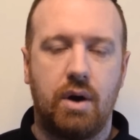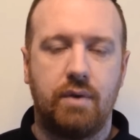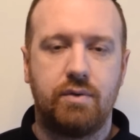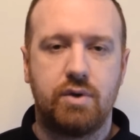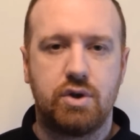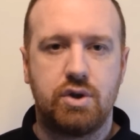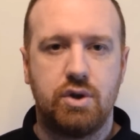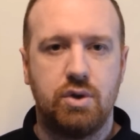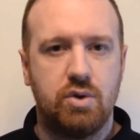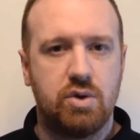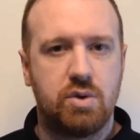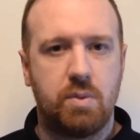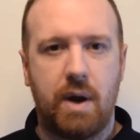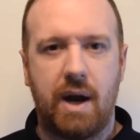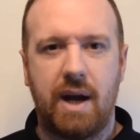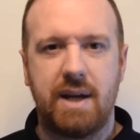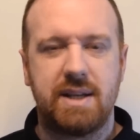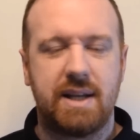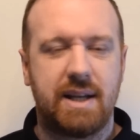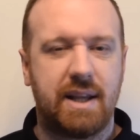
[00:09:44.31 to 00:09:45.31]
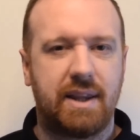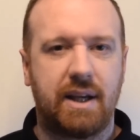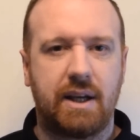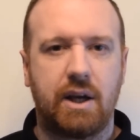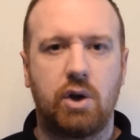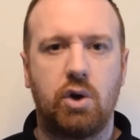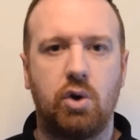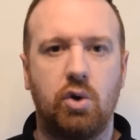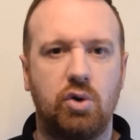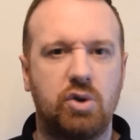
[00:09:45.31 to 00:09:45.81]
that I've just used where I said I
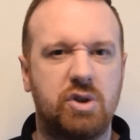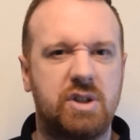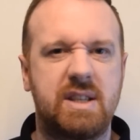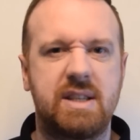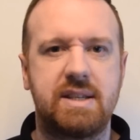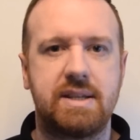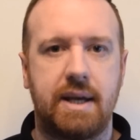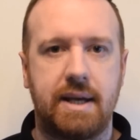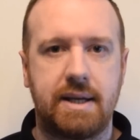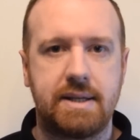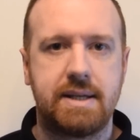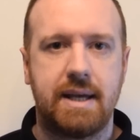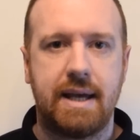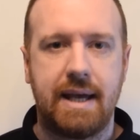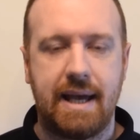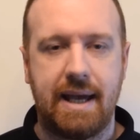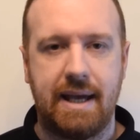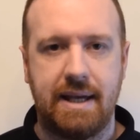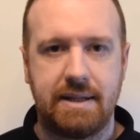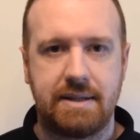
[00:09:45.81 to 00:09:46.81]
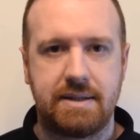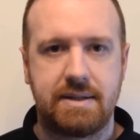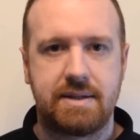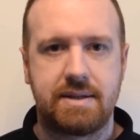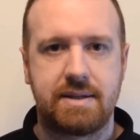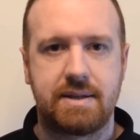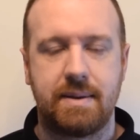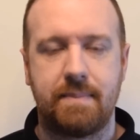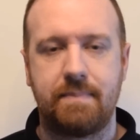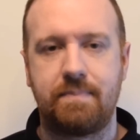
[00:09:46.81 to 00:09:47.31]
think I caused 6
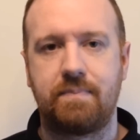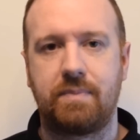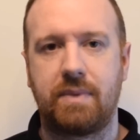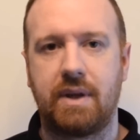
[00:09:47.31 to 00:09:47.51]
hits.